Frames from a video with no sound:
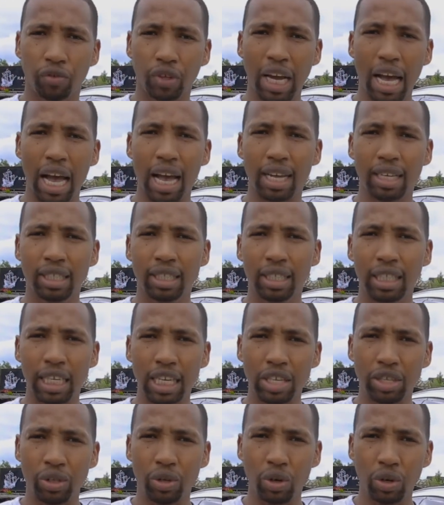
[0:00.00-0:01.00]
cars
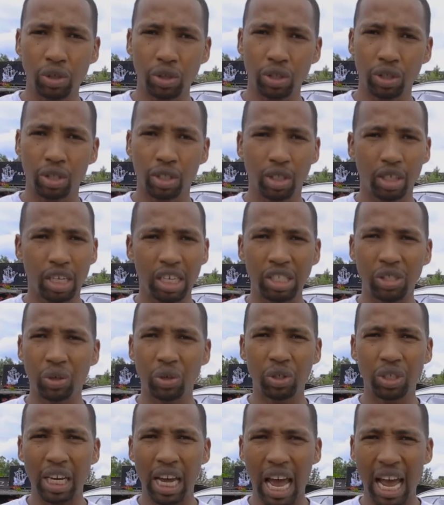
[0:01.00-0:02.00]
is not
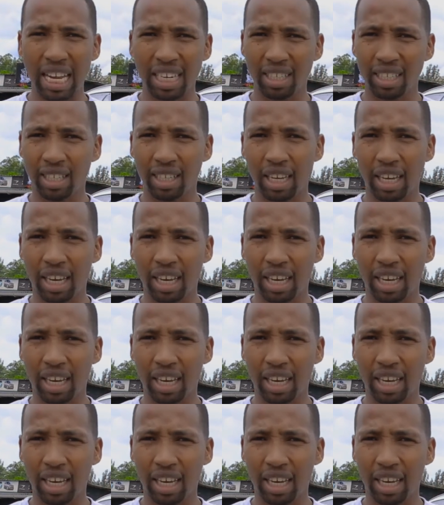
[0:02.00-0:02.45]
as